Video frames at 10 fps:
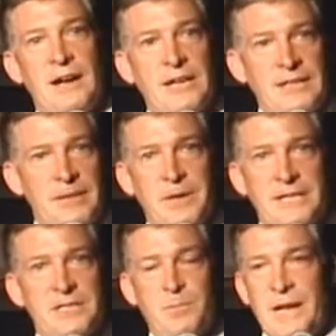
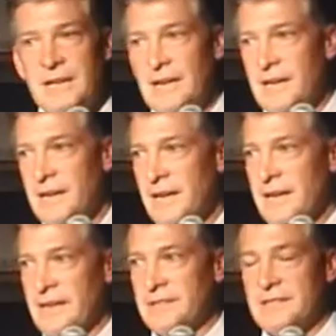Unlimited spending
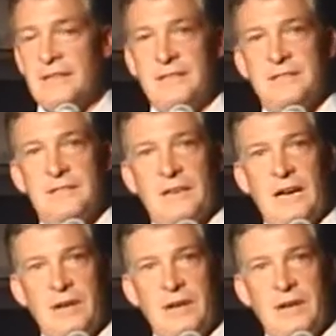is